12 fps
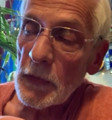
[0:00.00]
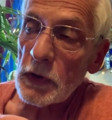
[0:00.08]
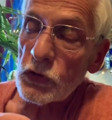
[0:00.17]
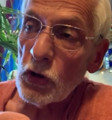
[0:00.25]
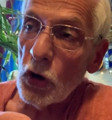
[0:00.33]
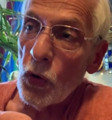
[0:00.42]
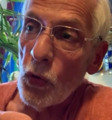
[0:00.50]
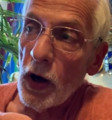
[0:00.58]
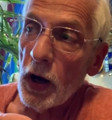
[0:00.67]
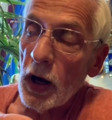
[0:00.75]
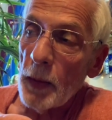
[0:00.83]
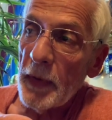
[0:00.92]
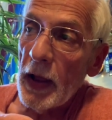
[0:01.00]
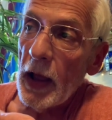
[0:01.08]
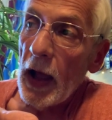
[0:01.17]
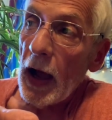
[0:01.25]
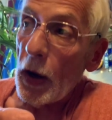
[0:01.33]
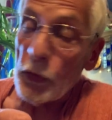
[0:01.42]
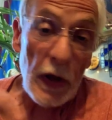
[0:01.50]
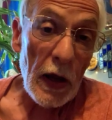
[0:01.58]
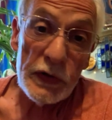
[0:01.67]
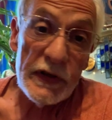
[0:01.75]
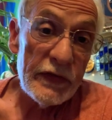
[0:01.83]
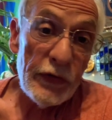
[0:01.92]
So I
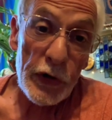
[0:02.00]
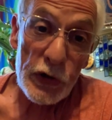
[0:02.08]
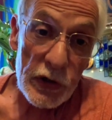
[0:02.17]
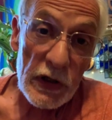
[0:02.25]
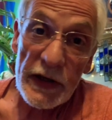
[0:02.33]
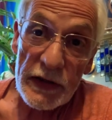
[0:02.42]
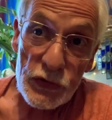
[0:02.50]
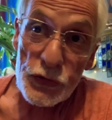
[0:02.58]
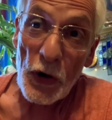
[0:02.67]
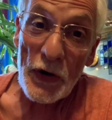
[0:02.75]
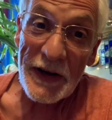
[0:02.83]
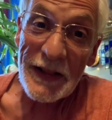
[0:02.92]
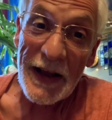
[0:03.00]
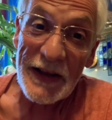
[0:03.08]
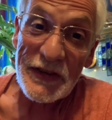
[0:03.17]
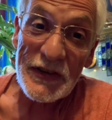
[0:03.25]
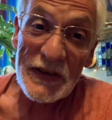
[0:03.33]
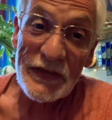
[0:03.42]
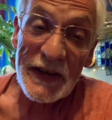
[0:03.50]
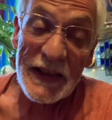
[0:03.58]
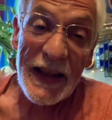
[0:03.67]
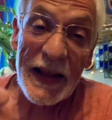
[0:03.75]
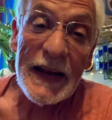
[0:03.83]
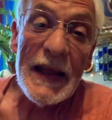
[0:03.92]
did very good, like in drawing class and stuff like
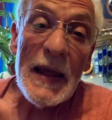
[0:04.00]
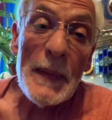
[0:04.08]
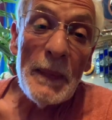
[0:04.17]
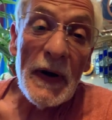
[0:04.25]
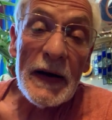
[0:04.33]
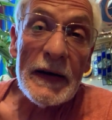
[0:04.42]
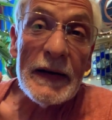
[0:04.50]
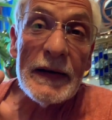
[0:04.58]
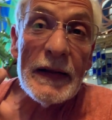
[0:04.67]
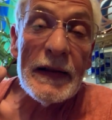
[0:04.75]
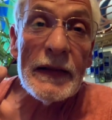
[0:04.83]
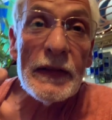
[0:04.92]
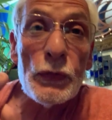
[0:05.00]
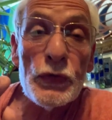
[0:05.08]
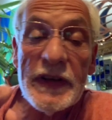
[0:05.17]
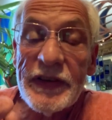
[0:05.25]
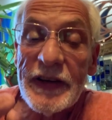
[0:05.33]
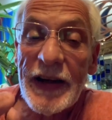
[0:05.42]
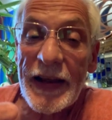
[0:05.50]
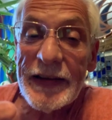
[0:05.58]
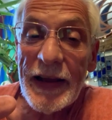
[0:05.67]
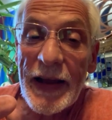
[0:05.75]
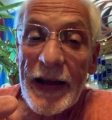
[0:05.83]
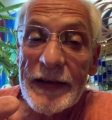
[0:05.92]
that. But the reason
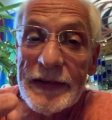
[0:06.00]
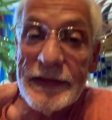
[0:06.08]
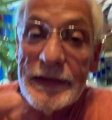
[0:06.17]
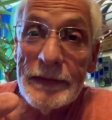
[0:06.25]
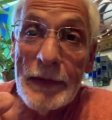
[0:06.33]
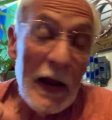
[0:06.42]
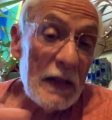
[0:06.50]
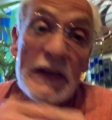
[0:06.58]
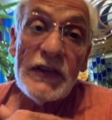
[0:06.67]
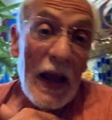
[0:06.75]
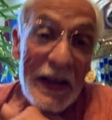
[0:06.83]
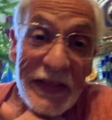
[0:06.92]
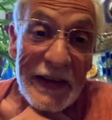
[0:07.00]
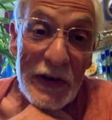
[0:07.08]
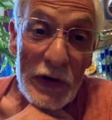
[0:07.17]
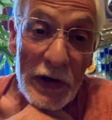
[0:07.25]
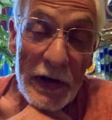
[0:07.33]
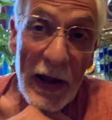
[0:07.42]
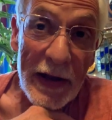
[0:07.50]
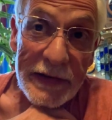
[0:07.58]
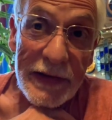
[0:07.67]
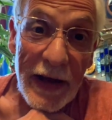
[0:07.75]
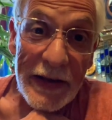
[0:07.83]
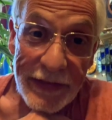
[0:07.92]
I at least I think good, I
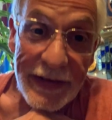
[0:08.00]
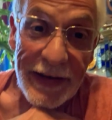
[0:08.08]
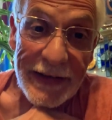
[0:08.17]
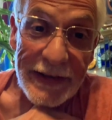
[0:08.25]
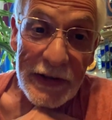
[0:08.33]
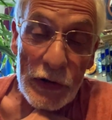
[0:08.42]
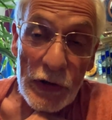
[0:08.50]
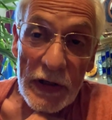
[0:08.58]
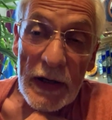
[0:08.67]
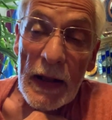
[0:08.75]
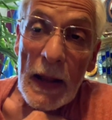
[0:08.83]
think I did good,